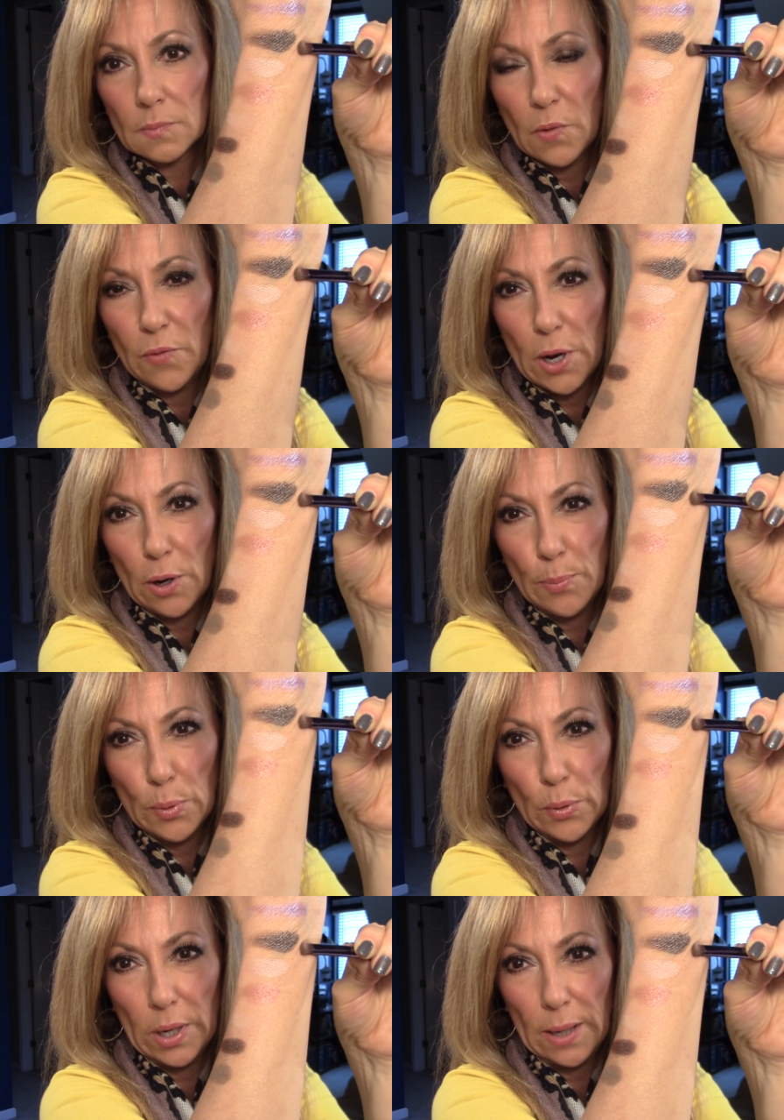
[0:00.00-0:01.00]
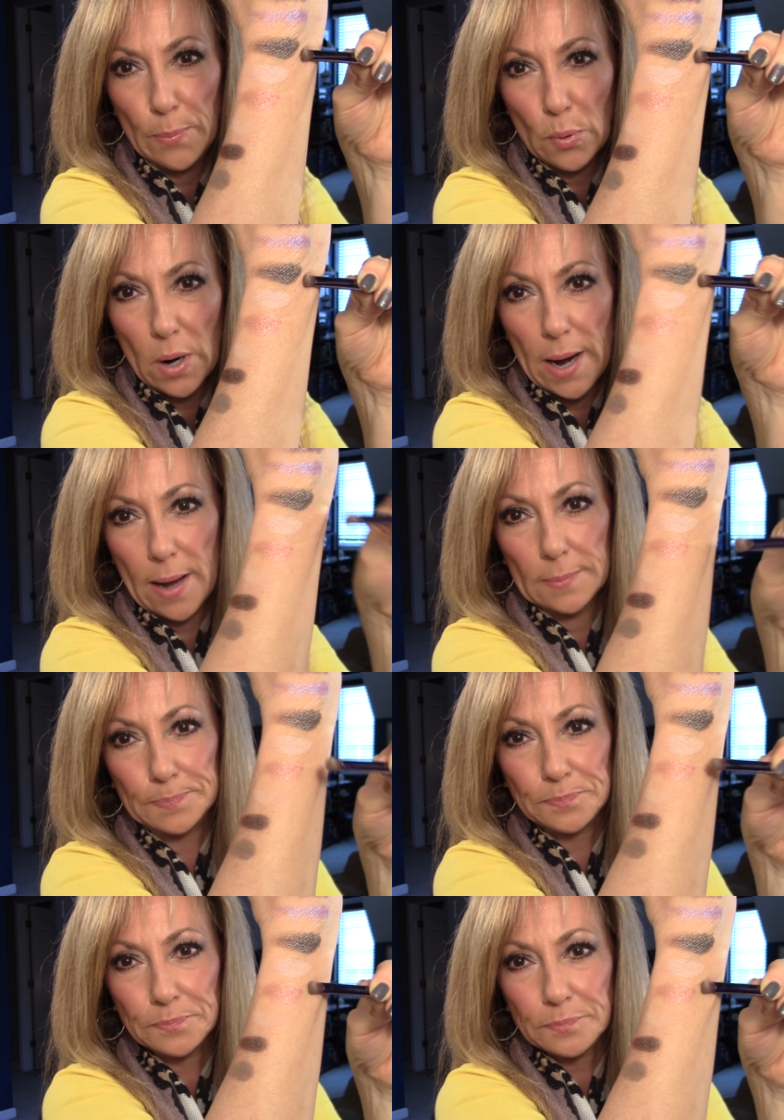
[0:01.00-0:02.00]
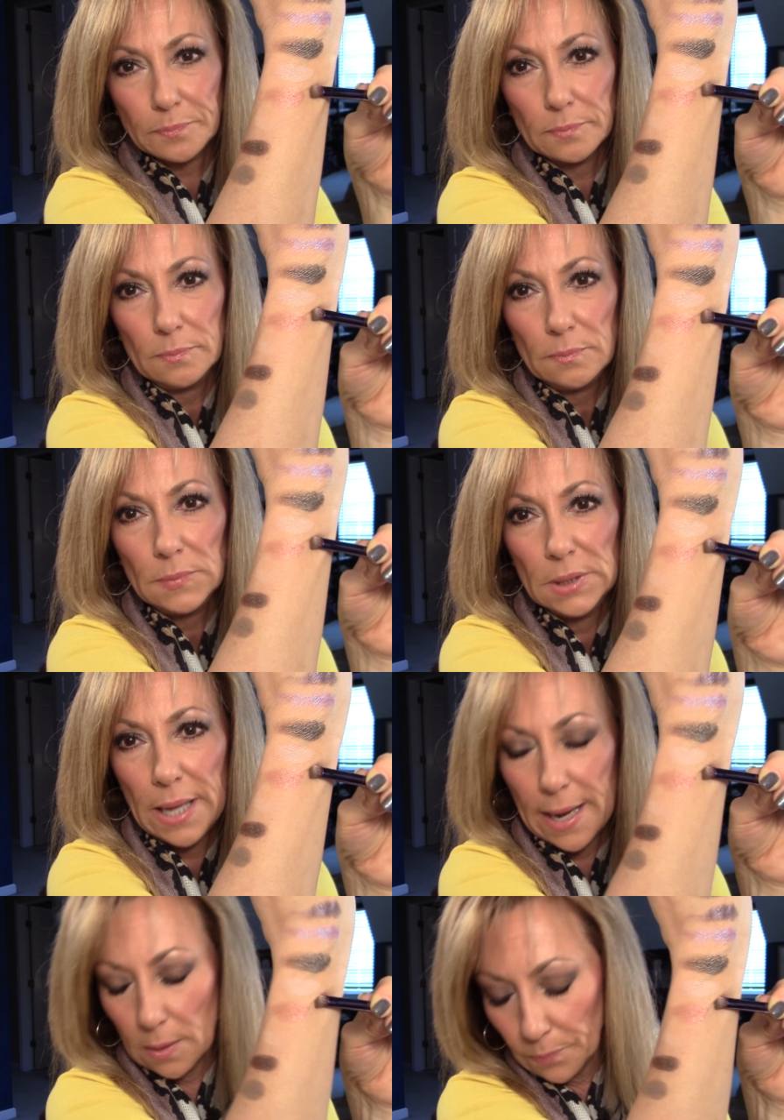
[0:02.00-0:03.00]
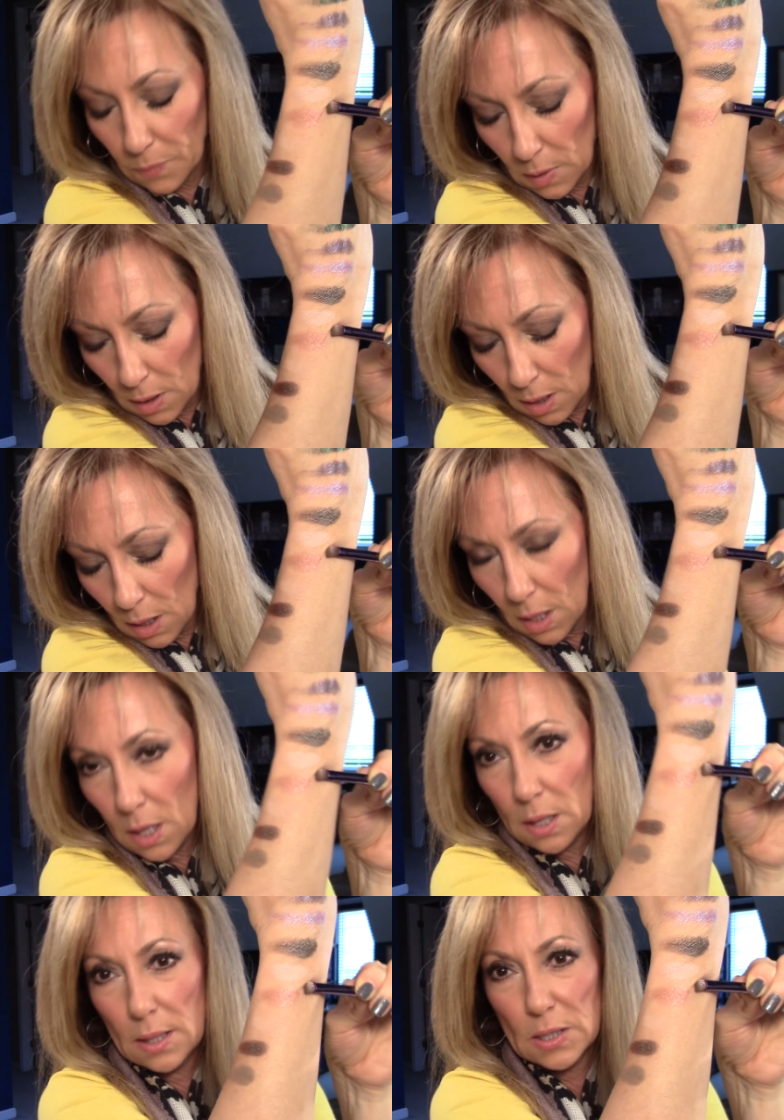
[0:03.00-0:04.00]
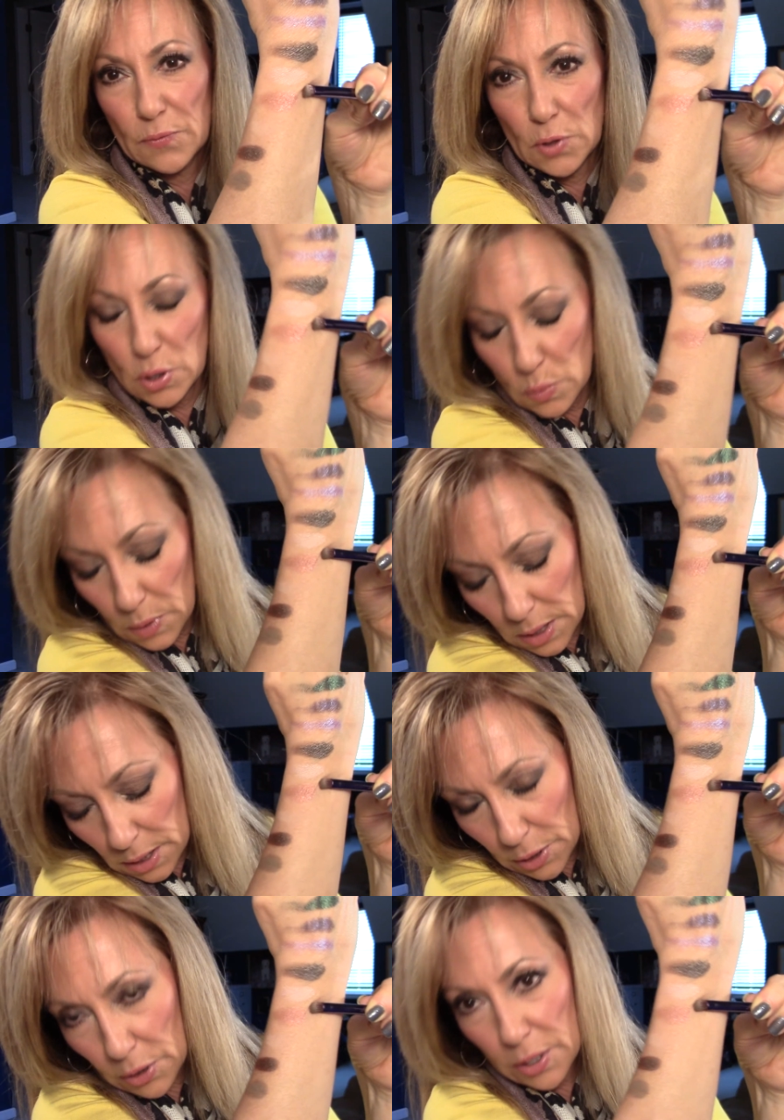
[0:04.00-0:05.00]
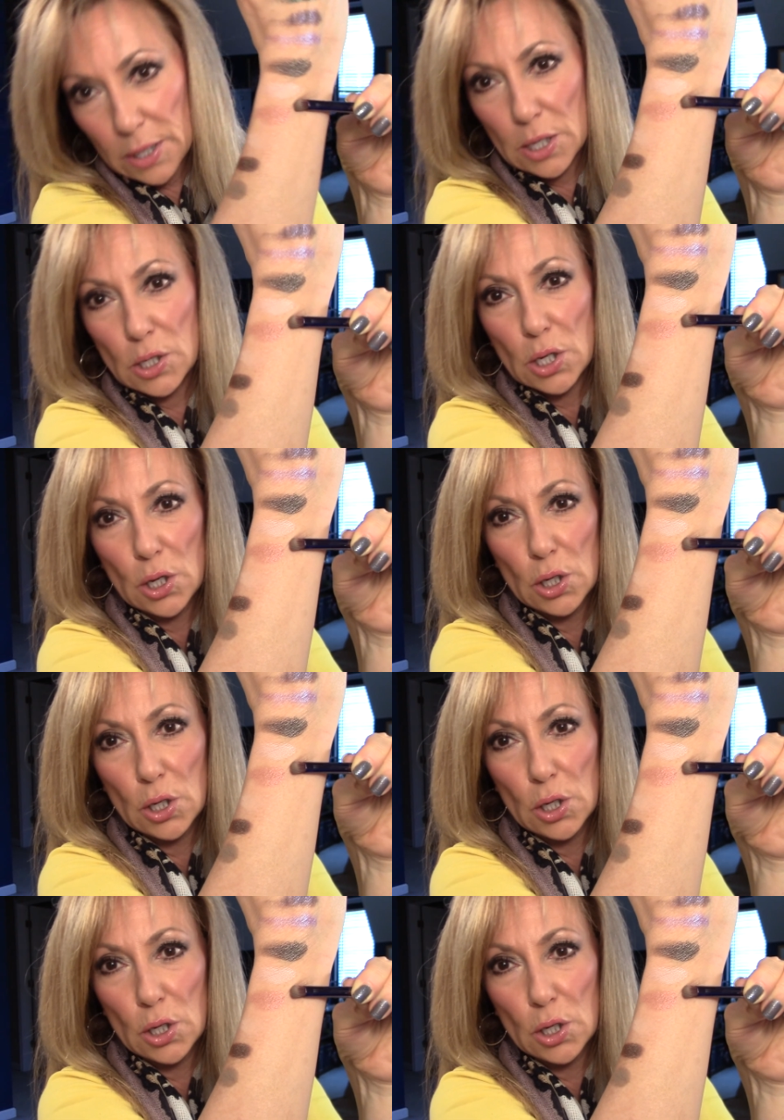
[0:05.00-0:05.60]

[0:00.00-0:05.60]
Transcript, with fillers: Very pretty brown. Now, this first one here is